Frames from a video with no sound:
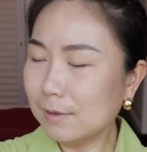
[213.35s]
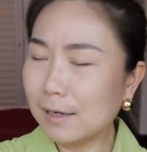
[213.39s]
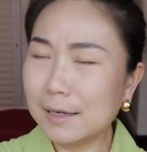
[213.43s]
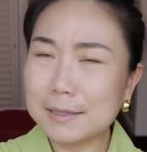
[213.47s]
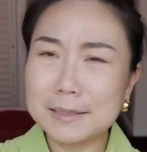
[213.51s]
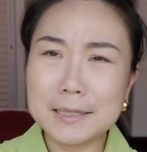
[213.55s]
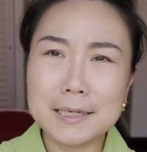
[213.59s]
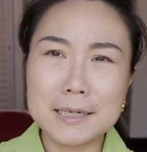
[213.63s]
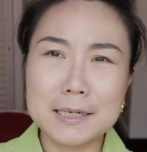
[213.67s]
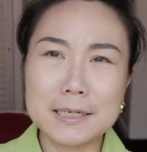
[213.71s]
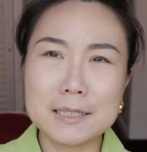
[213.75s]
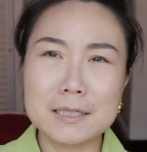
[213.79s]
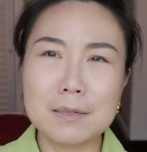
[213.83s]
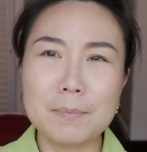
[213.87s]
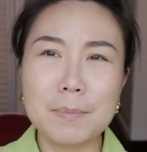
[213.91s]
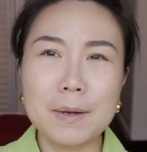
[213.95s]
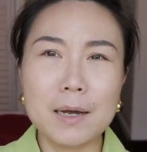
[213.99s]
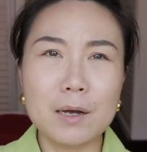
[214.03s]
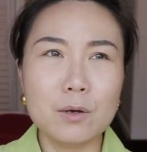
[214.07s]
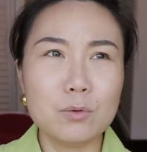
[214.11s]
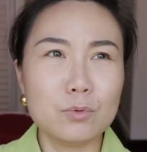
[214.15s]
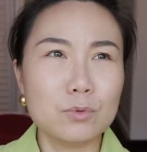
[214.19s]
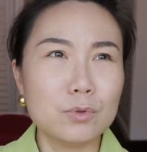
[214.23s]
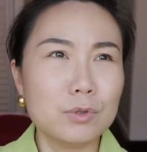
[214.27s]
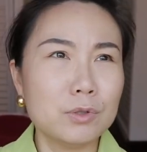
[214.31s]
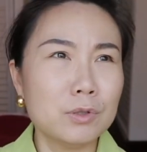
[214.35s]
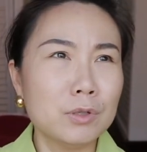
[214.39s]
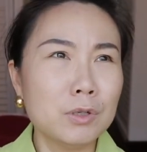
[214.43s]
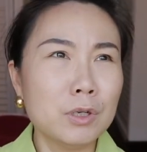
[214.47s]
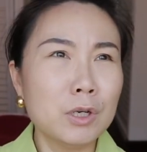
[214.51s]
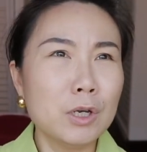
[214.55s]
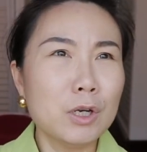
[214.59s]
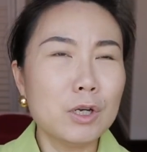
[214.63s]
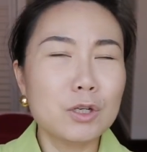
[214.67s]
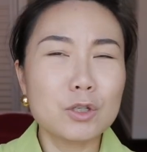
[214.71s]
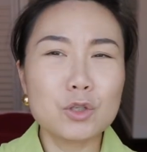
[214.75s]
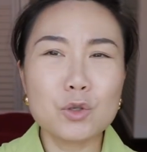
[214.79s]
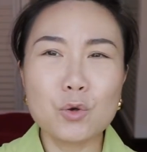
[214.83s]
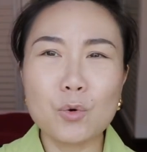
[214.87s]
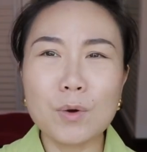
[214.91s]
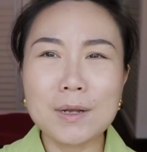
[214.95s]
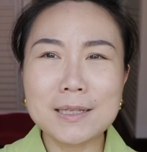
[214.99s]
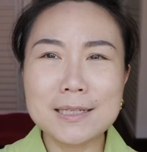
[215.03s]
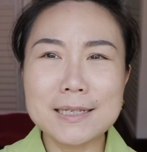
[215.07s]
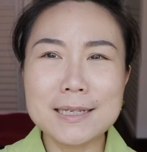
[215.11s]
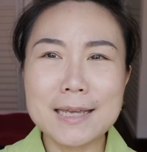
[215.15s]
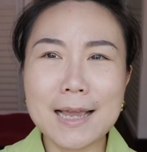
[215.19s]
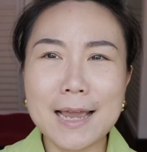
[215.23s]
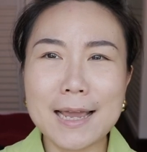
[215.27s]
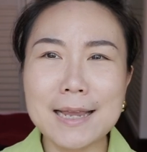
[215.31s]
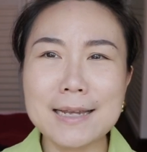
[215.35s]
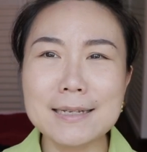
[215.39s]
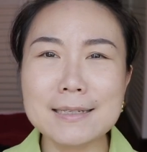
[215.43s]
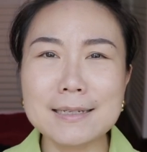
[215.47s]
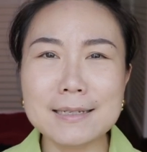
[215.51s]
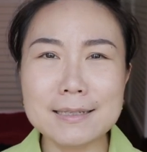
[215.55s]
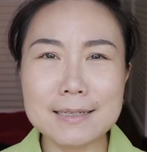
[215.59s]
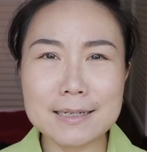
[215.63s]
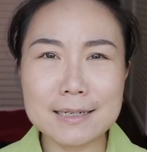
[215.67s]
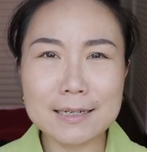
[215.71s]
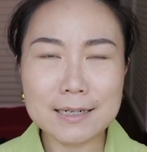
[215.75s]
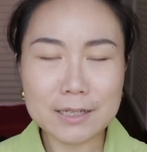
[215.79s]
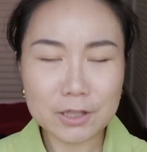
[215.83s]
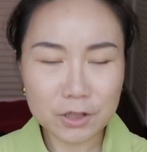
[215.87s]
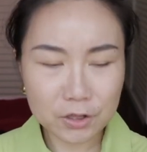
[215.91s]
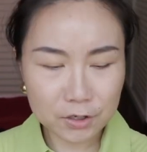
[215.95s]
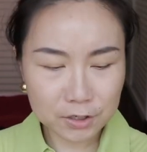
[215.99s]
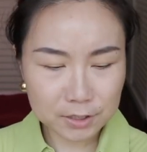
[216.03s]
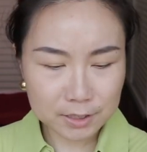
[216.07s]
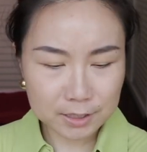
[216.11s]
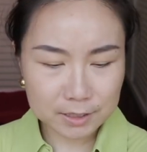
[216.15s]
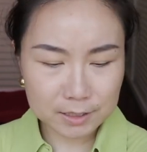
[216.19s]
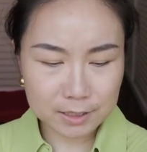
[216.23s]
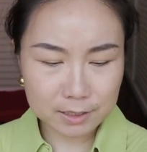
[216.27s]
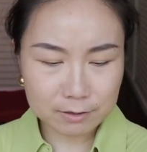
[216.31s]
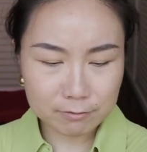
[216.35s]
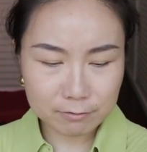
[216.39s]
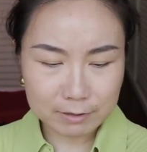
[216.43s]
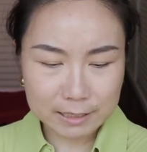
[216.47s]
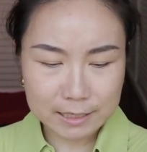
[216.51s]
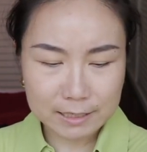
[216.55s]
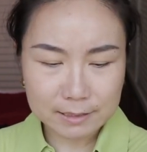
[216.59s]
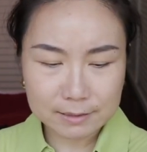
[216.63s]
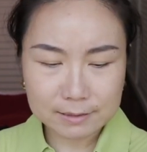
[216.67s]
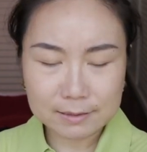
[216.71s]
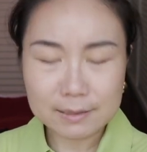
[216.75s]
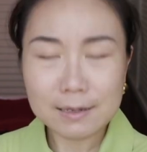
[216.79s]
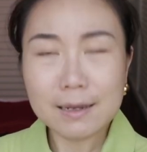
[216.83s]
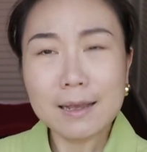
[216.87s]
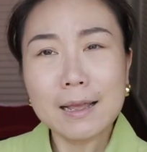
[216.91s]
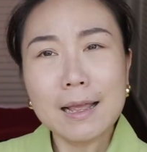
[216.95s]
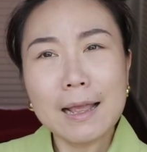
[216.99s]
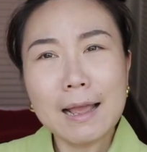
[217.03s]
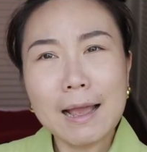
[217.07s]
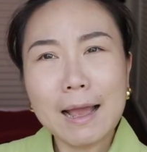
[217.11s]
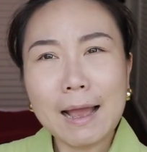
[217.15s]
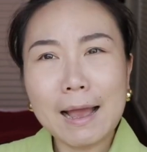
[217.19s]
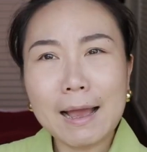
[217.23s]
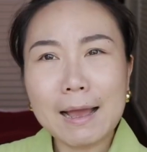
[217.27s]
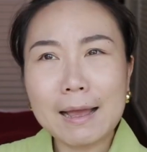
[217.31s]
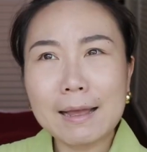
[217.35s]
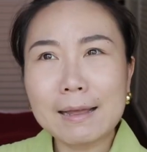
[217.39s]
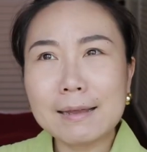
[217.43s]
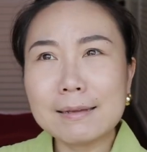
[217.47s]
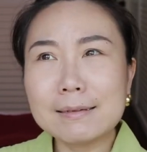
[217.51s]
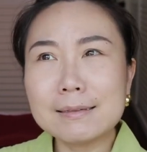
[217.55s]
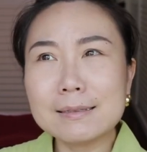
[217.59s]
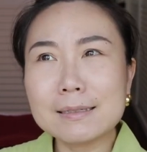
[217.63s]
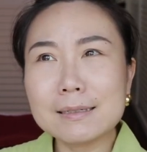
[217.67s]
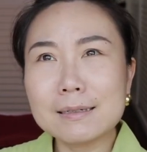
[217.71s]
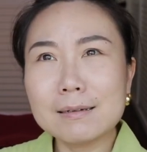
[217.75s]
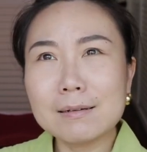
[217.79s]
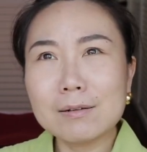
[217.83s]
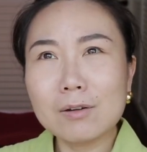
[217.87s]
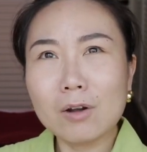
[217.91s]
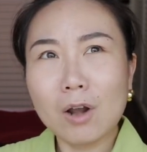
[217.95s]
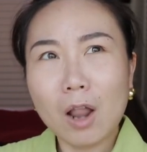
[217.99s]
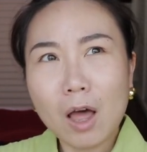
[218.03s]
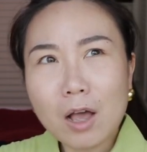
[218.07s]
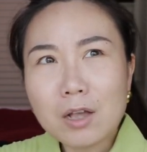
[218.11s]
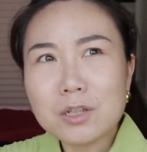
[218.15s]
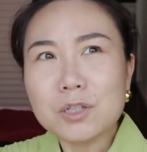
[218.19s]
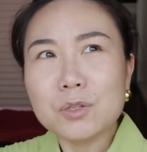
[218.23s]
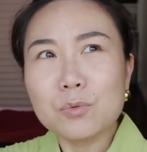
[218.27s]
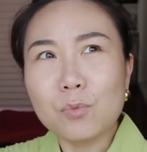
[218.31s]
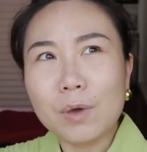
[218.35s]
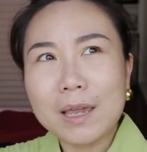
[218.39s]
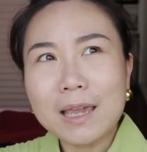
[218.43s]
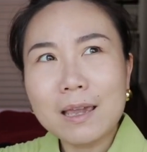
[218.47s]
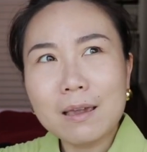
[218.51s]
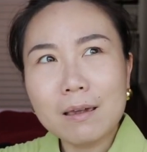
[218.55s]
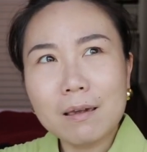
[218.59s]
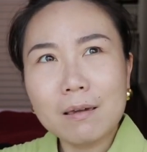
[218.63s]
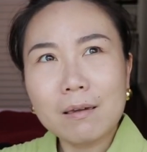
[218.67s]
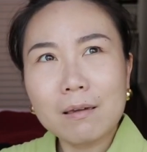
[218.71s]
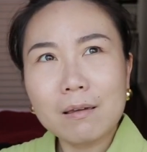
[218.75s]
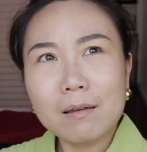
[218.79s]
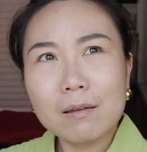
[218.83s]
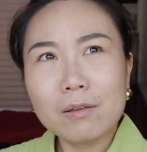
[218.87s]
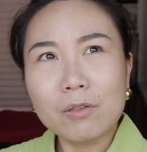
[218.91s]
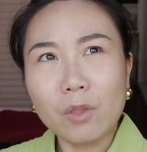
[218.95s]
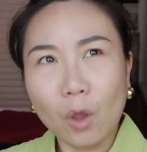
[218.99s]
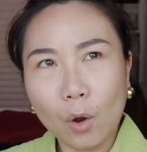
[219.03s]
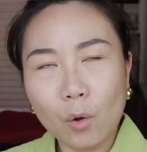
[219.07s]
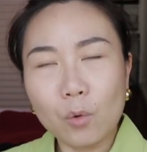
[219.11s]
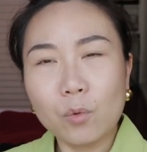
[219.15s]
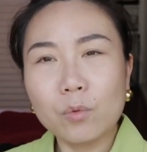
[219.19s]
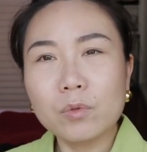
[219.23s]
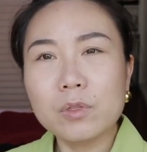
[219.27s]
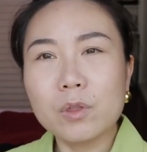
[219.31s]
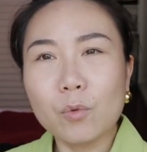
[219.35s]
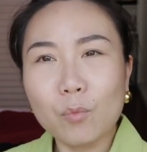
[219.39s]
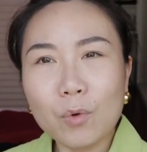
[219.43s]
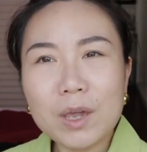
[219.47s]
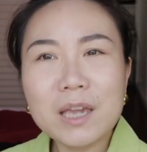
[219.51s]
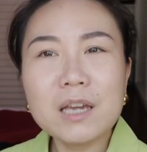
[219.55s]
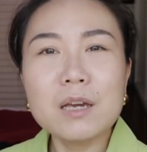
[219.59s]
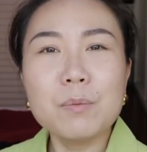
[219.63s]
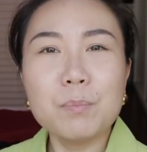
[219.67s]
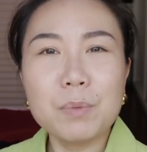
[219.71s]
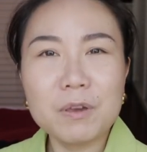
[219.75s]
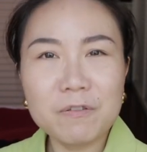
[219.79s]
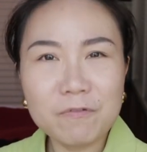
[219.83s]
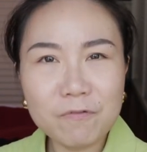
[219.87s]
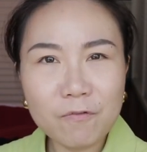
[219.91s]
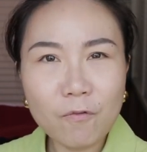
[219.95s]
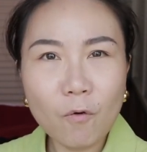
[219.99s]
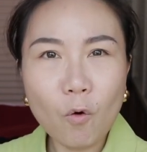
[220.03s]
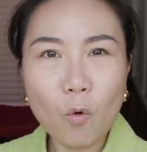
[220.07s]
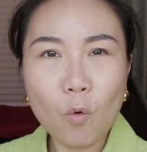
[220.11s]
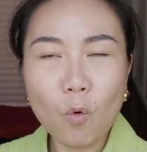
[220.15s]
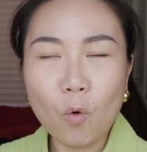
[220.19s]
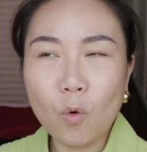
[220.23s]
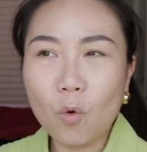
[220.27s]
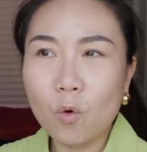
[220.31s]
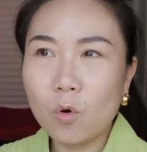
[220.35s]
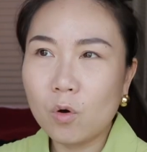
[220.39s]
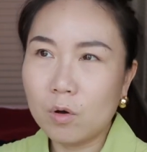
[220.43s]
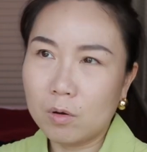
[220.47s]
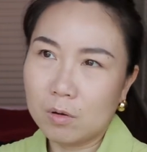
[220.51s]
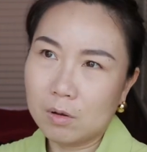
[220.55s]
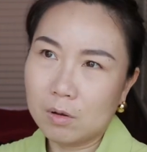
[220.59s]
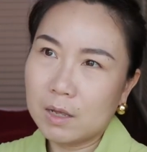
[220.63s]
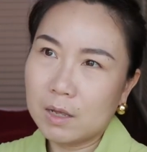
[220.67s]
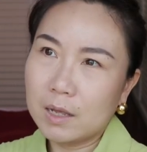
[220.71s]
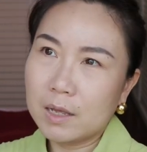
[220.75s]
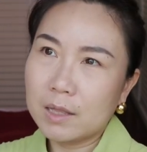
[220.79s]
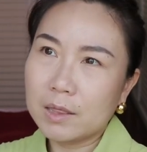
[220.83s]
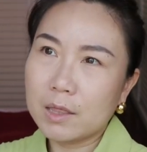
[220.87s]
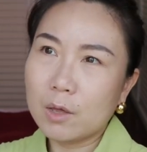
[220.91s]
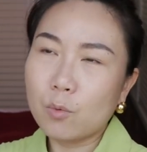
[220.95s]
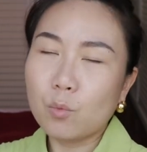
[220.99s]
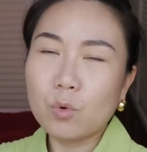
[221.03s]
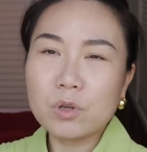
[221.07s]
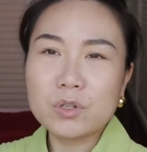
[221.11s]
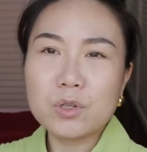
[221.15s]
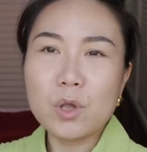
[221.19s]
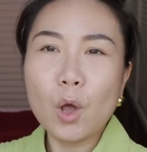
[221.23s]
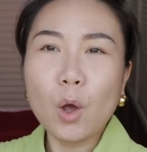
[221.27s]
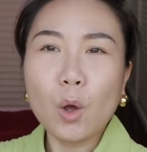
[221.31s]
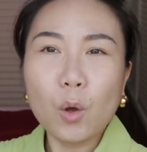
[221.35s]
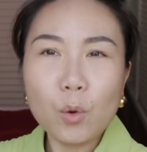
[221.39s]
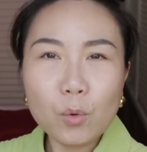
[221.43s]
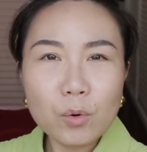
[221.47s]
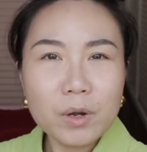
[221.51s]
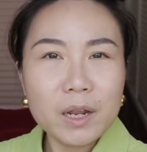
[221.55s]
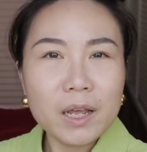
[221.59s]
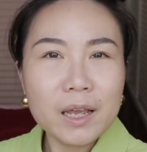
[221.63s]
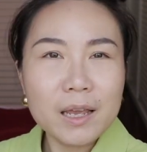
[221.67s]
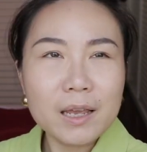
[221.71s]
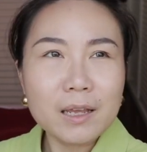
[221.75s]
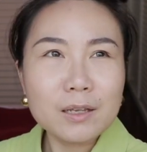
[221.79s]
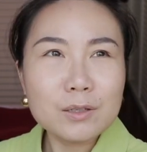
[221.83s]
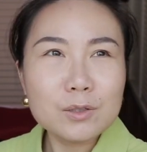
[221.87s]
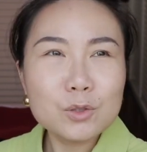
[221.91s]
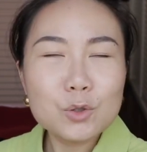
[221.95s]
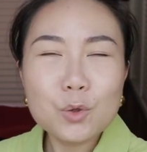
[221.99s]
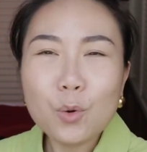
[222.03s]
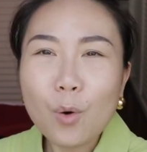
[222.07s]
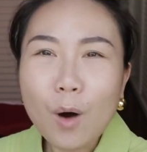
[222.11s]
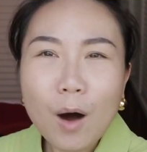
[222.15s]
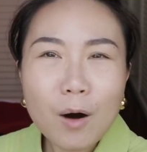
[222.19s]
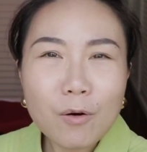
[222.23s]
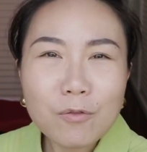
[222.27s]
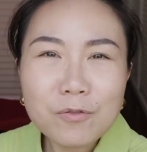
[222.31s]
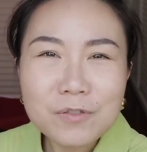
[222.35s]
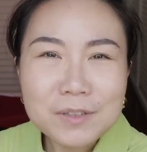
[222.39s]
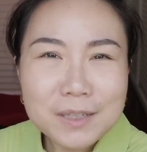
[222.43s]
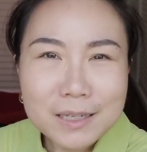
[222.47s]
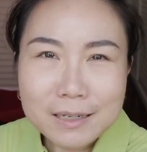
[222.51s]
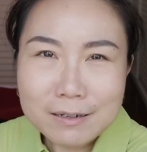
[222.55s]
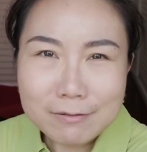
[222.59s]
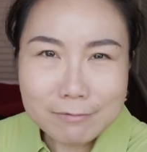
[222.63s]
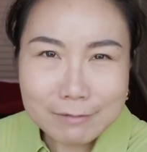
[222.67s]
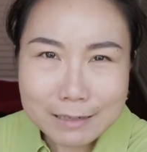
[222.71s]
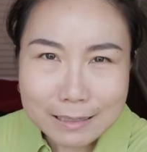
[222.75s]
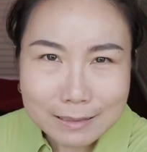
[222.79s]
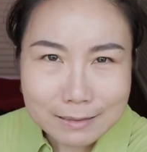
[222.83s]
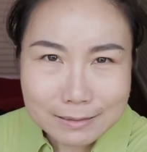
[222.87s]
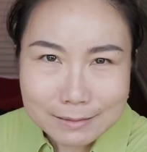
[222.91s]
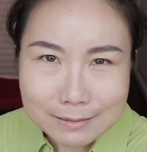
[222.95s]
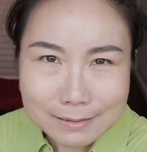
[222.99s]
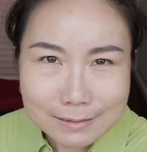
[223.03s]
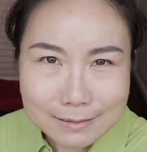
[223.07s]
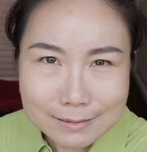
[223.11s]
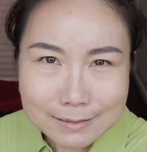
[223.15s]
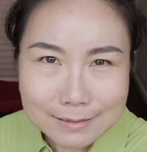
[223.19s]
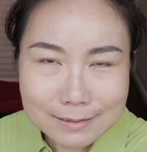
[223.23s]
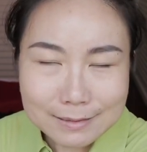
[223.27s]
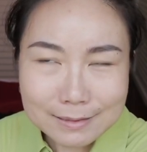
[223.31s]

I think it's about 28, nearly 30 degrees, and last week, no, the week before, there was only 12 degrees.